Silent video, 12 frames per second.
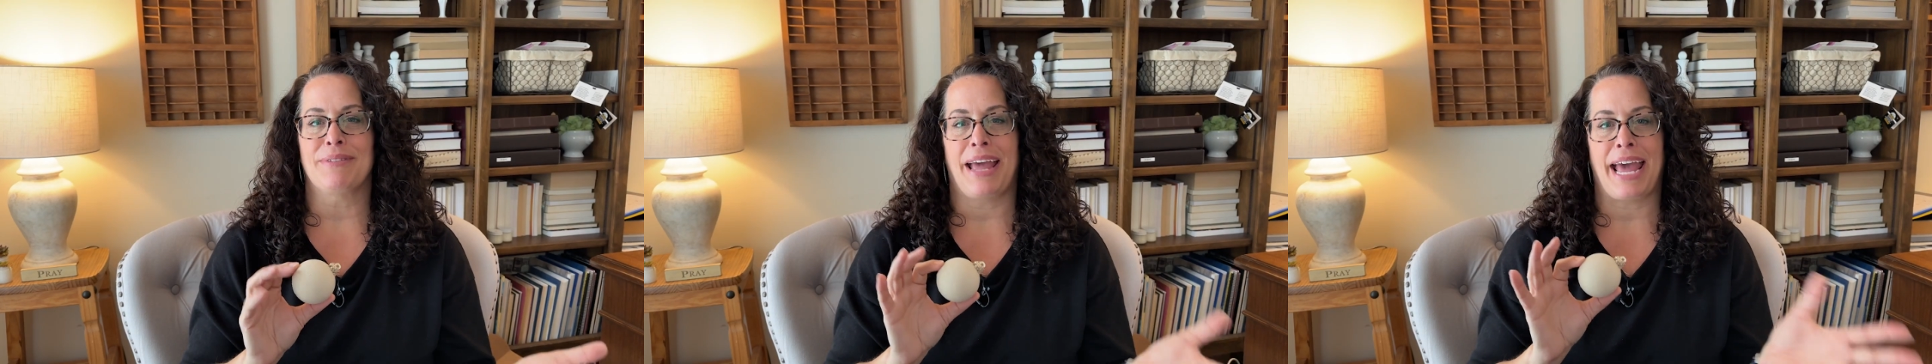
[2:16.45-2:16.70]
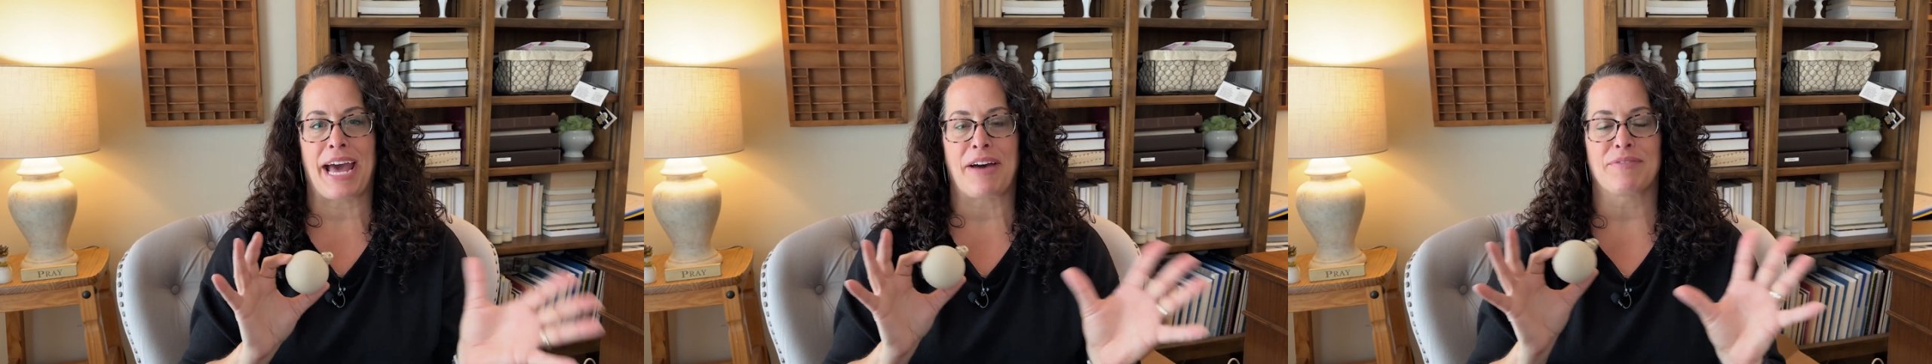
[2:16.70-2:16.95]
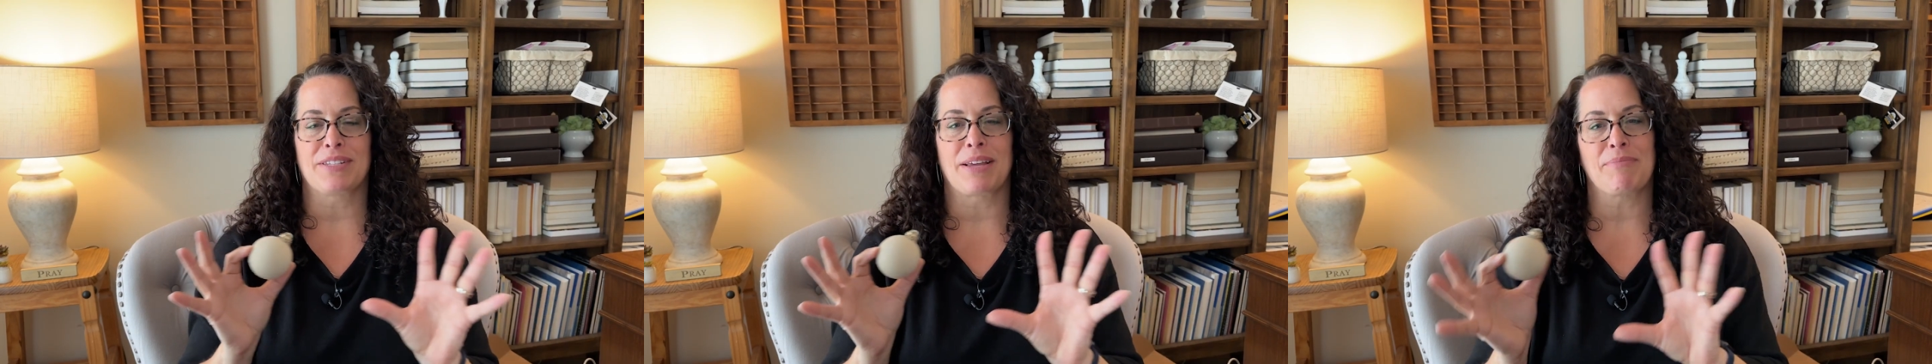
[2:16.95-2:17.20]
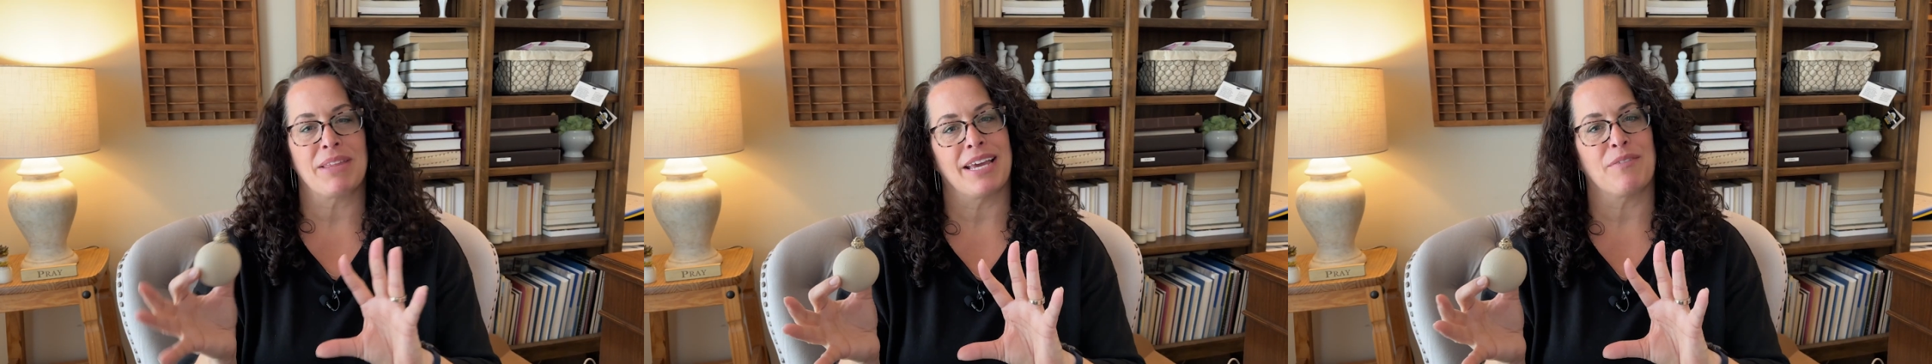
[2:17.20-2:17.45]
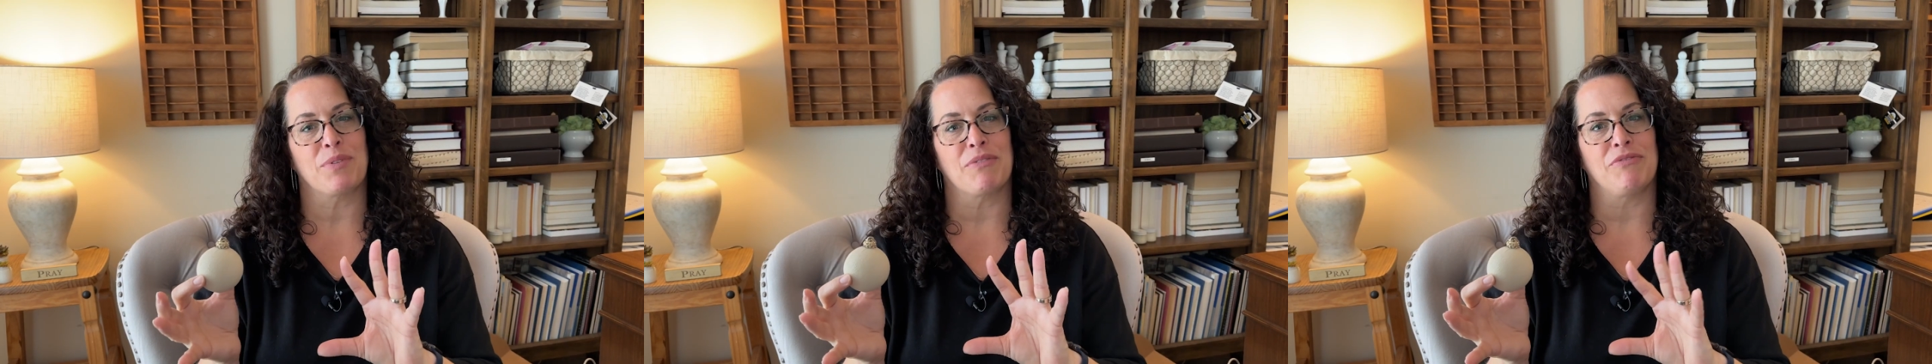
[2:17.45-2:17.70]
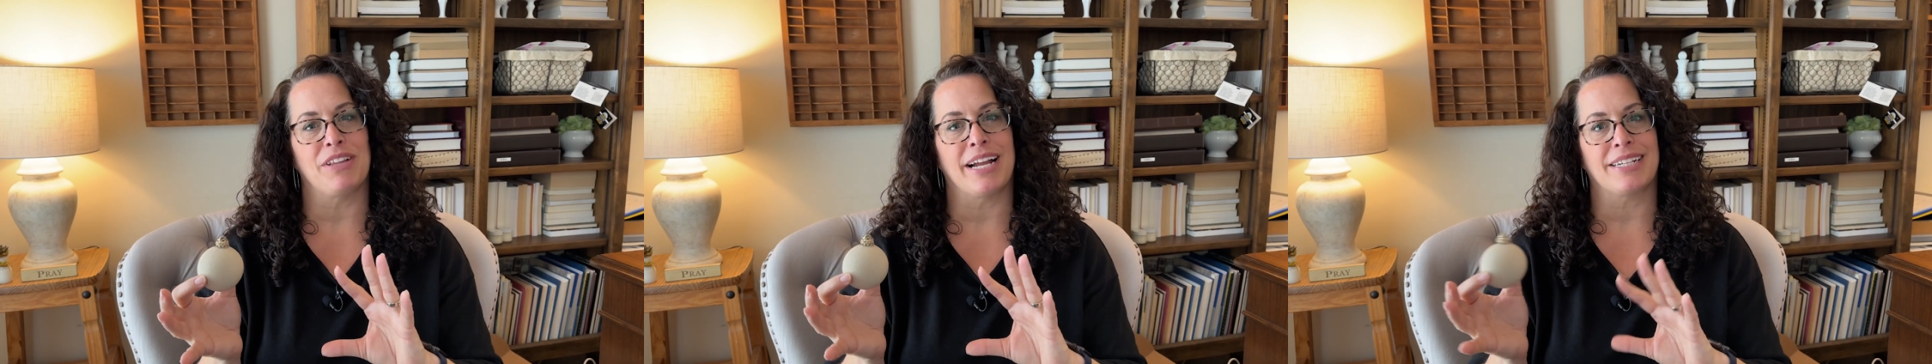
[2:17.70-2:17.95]
have something
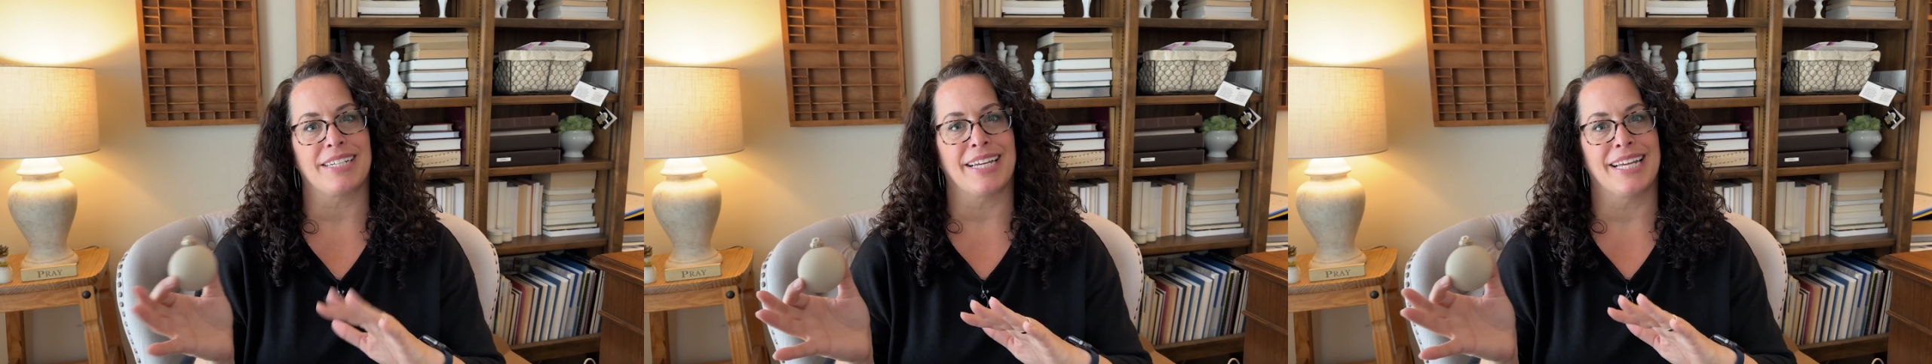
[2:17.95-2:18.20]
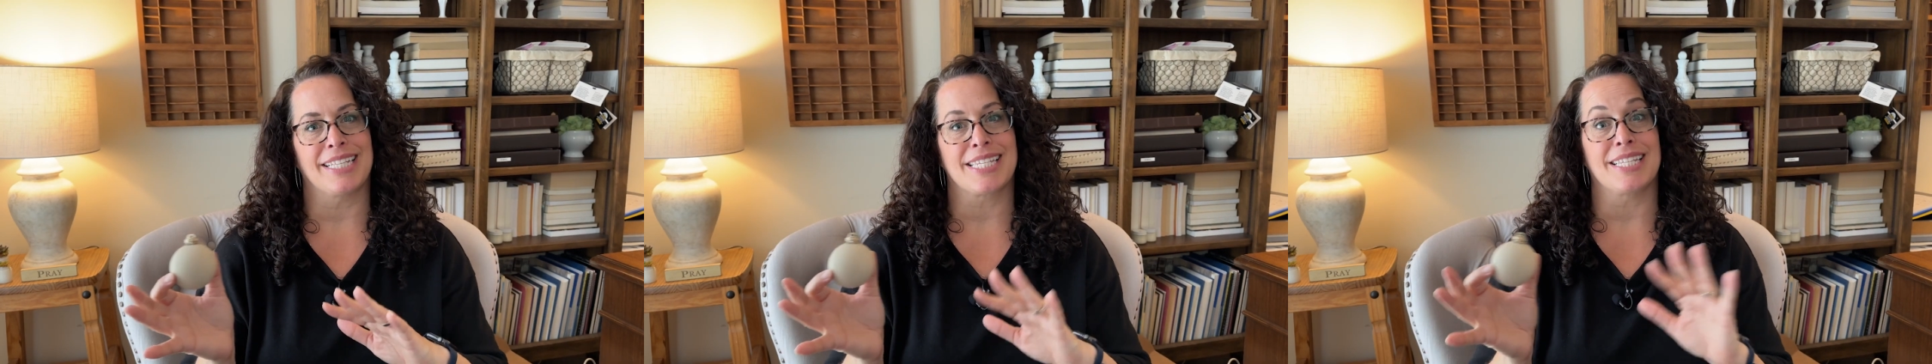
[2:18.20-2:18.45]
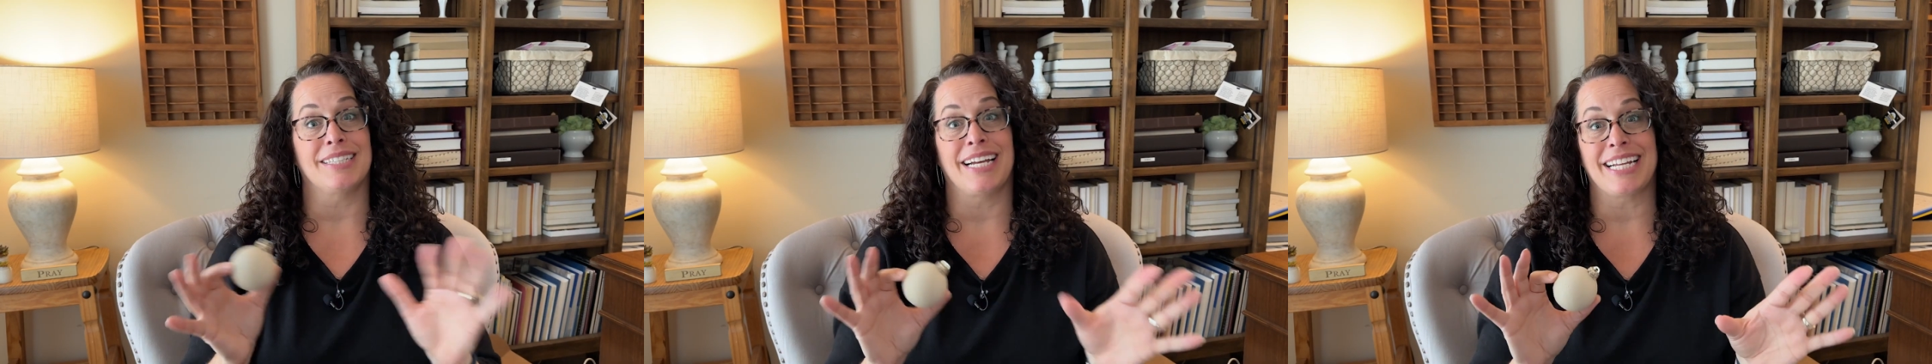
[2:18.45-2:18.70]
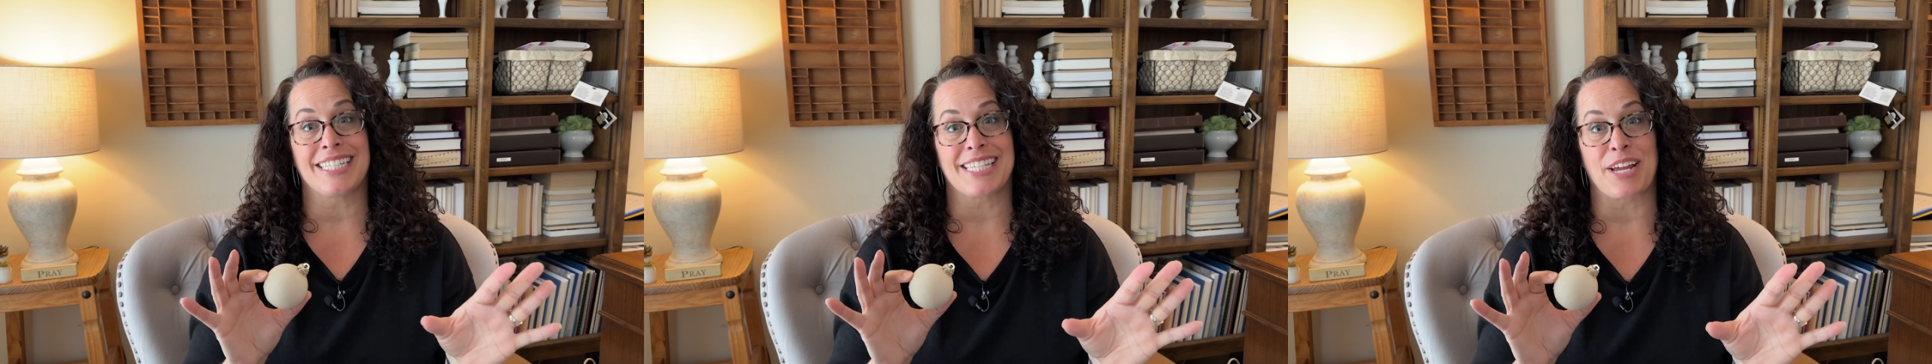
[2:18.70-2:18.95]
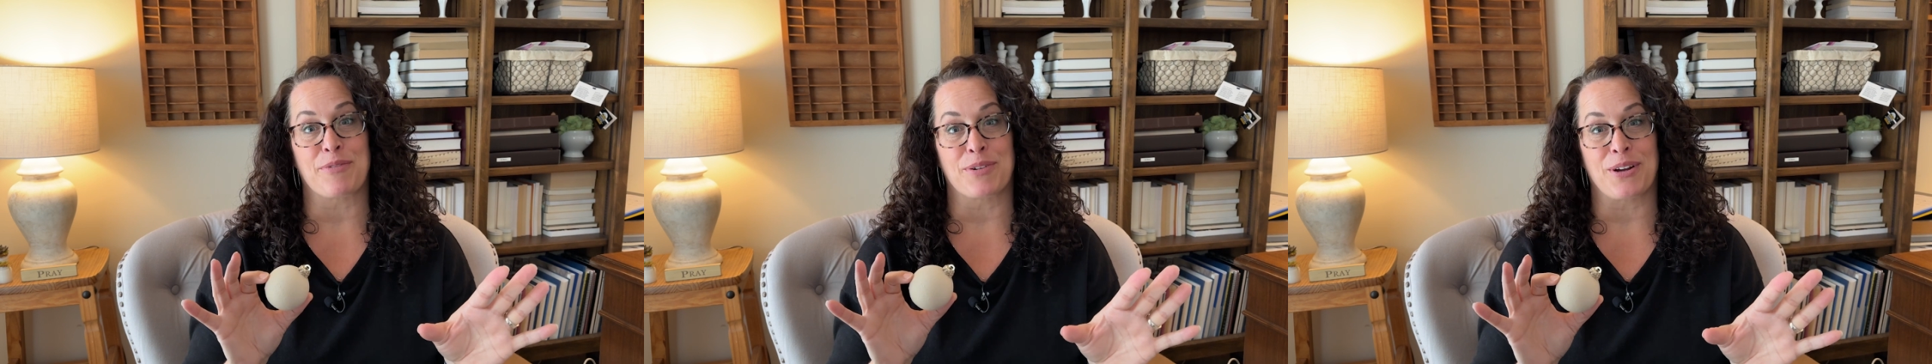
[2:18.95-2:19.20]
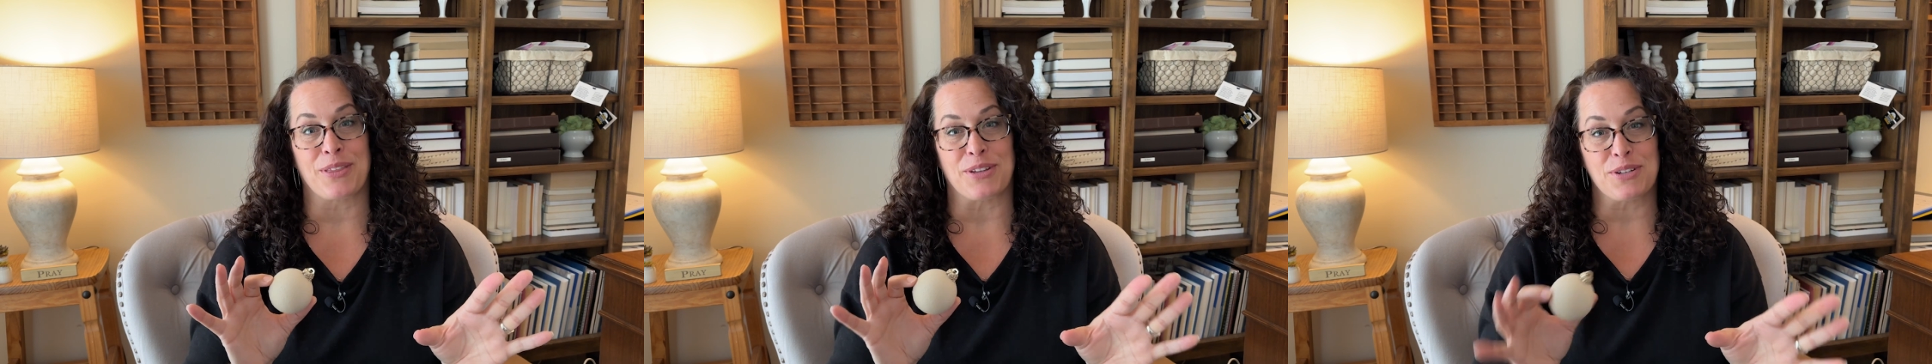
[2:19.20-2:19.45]
reflect against the lights that
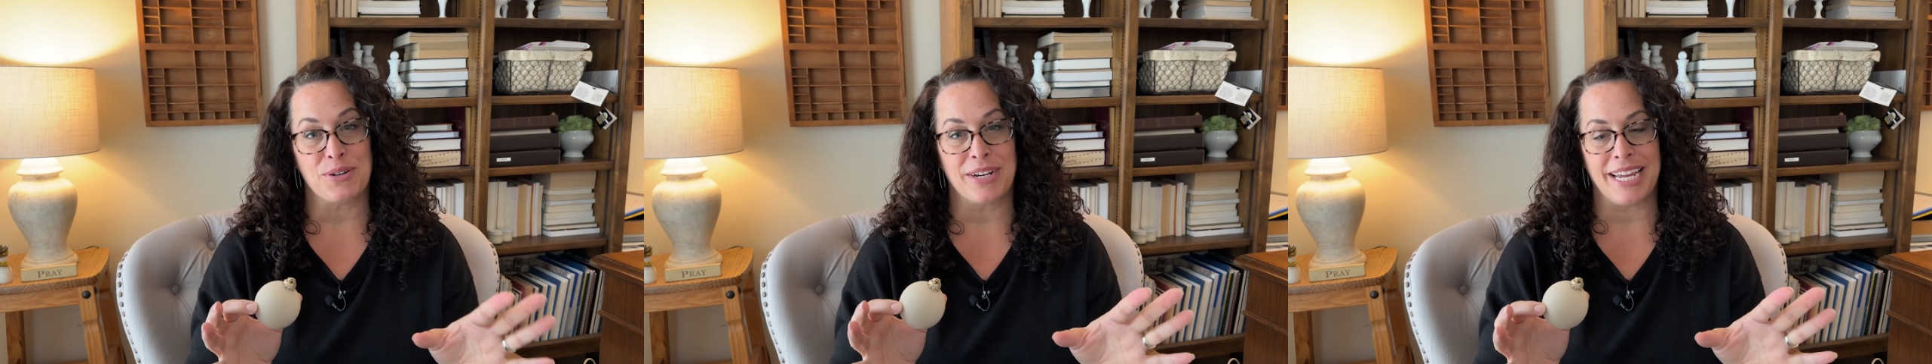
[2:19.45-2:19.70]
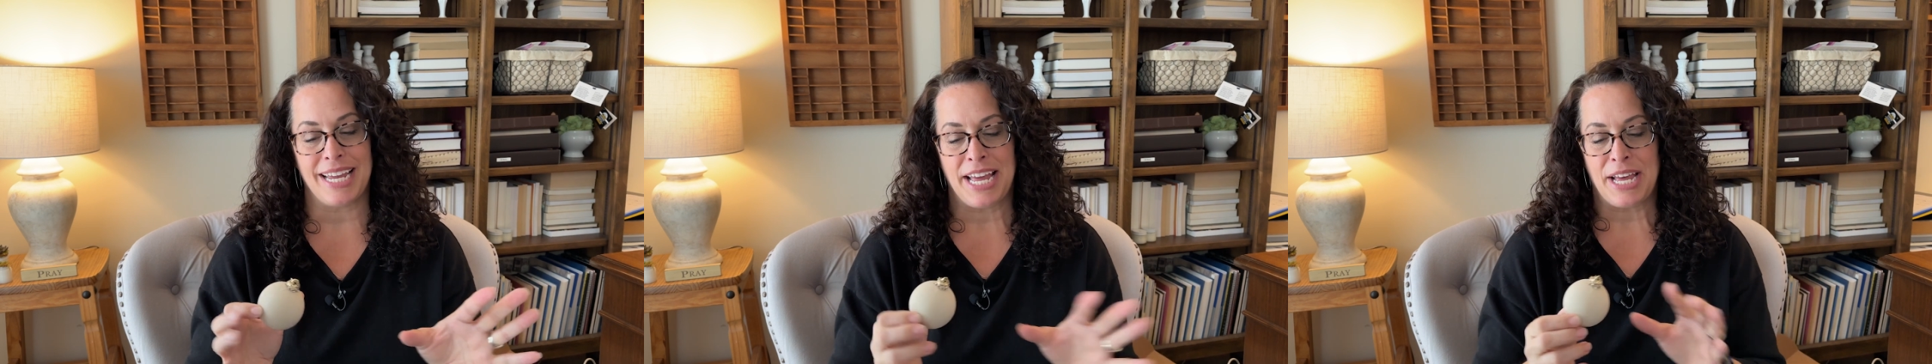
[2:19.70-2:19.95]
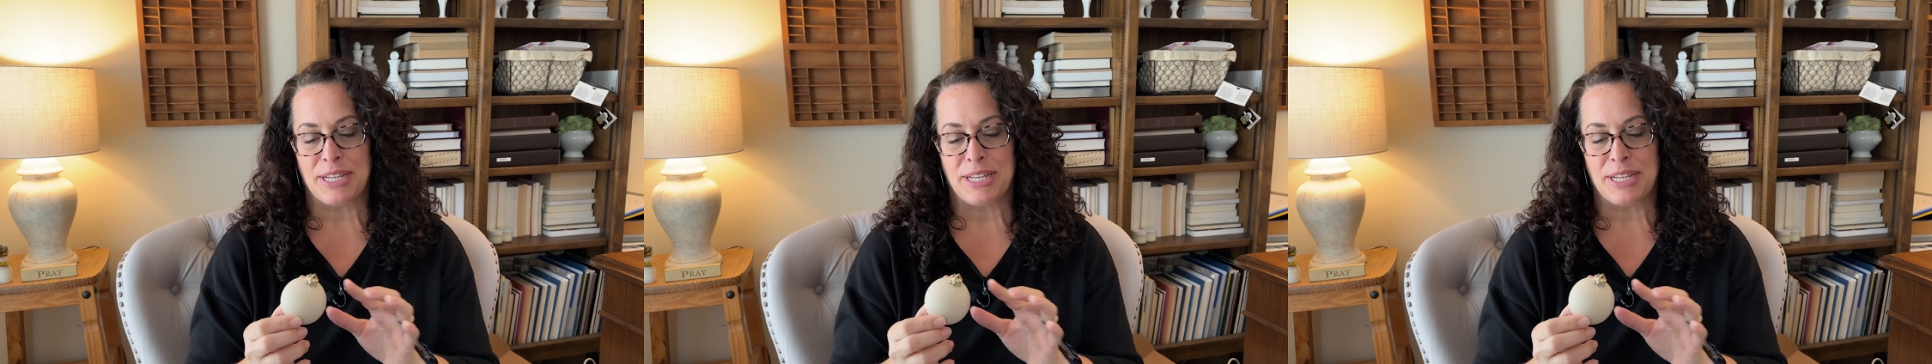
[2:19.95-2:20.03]
were on the tree,